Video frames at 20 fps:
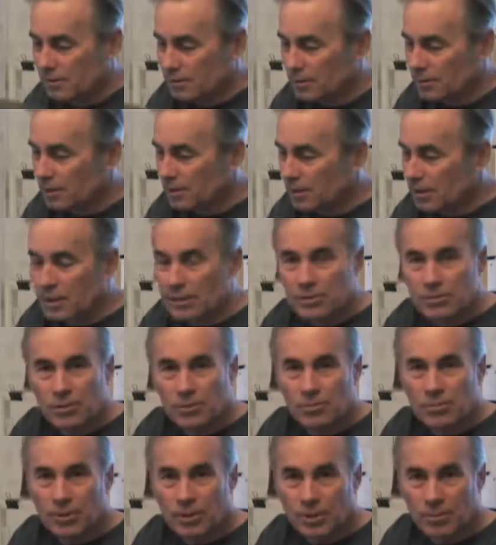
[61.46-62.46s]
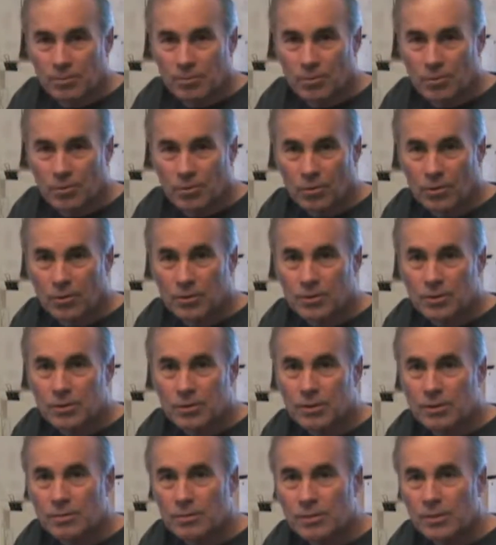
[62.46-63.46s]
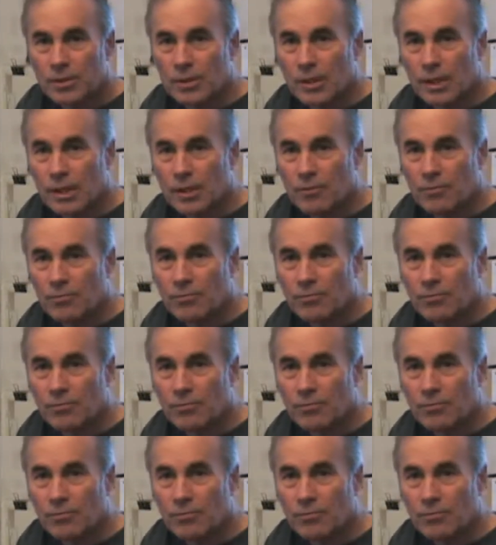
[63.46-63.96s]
glass opening ports, and I'm going to have